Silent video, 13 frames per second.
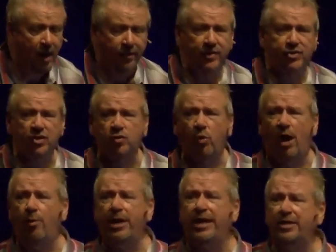This is
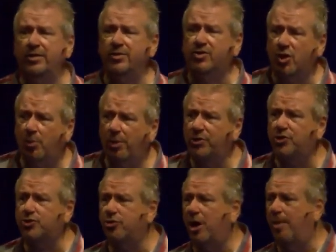why we get in so
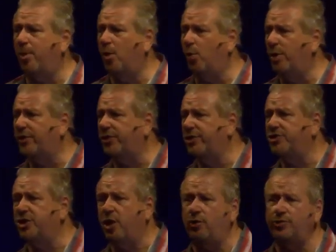much trouble with the
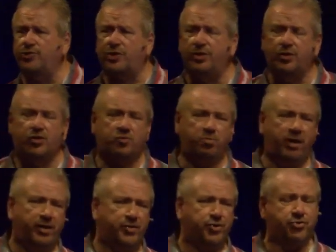Jones and the
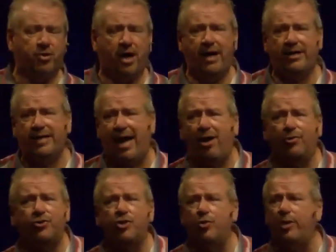Smiths trying to
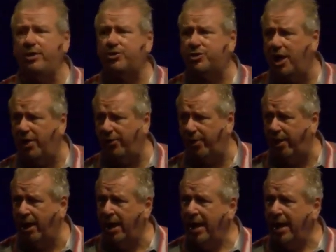outdo each other.